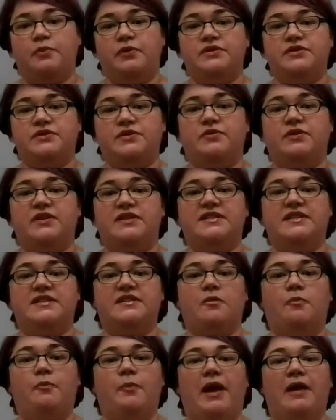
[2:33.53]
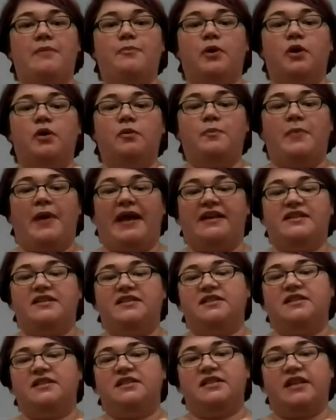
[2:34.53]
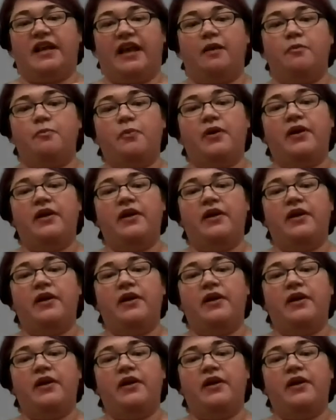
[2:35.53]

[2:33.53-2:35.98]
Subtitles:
So this is a paper-based tape